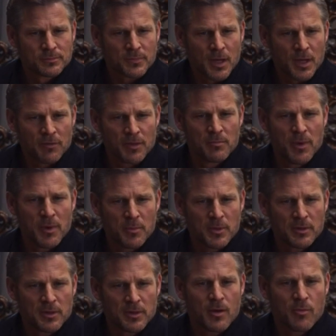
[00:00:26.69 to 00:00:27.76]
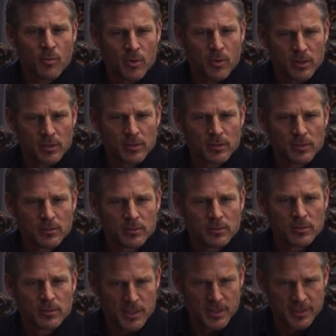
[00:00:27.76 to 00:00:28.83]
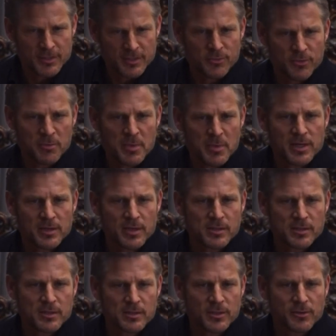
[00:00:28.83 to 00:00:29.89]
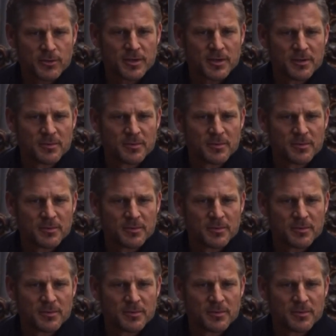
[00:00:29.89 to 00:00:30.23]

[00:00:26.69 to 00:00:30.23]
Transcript: And for the moment, that will need to remain our secret.